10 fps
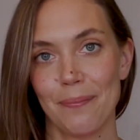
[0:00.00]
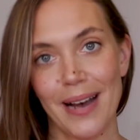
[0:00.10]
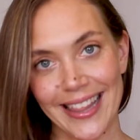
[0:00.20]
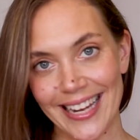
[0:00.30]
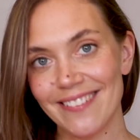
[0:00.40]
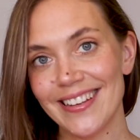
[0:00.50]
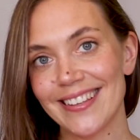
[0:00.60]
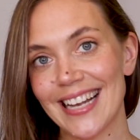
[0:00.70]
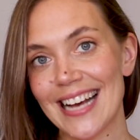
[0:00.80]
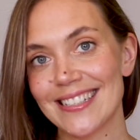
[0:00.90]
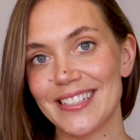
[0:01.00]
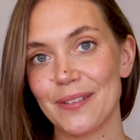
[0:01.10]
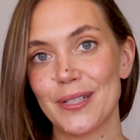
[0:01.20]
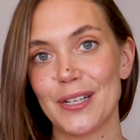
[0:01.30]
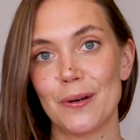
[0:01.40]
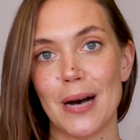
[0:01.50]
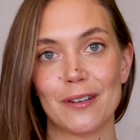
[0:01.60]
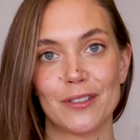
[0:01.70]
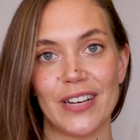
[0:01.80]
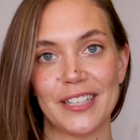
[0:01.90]
By the end of this class, you will know
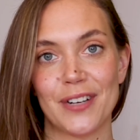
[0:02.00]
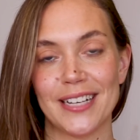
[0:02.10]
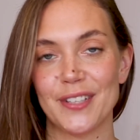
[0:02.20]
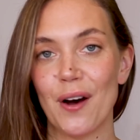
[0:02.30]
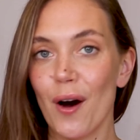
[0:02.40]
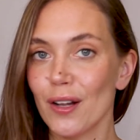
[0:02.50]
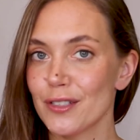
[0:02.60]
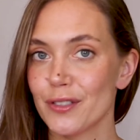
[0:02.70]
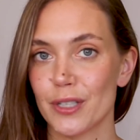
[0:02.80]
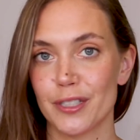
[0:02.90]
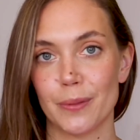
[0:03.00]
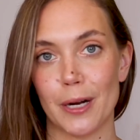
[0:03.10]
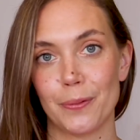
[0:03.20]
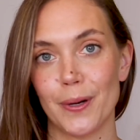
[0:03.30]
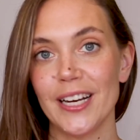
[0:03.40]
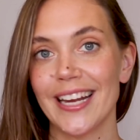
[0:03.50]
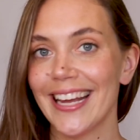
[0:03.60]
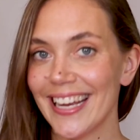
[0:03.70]
how to vectorize all sorts of artwork